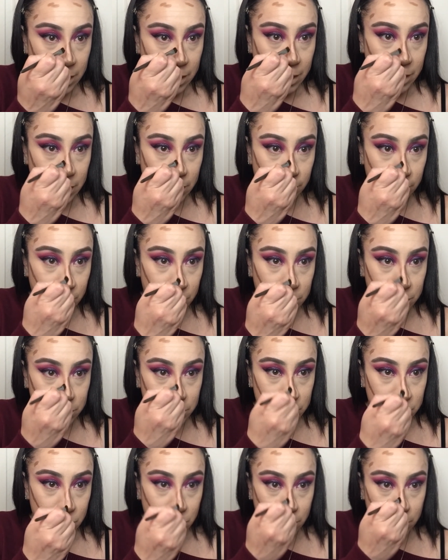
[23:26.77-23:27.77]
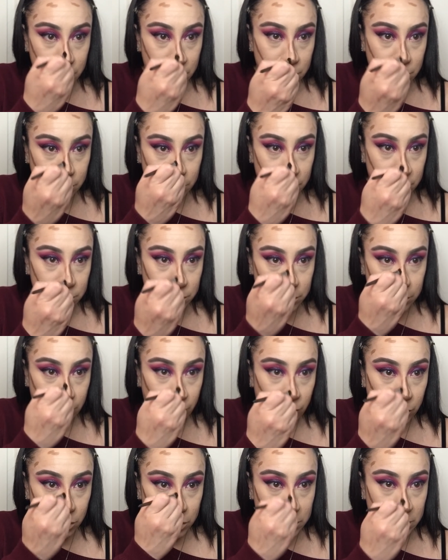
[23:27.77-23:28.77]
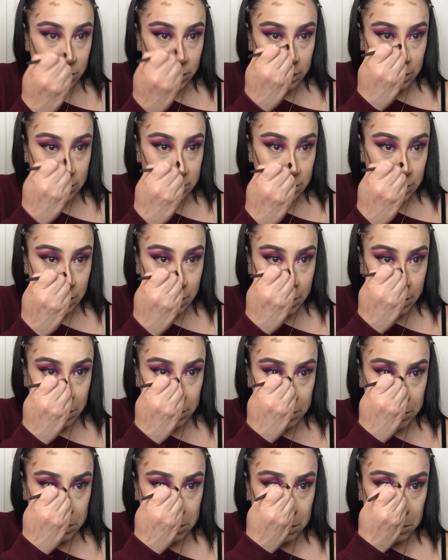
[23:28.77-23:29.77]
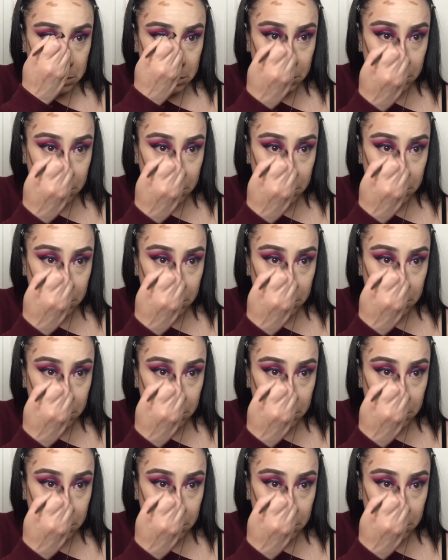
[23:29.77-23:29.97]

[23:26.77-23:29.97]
and I'm gonna start diffusing these lines,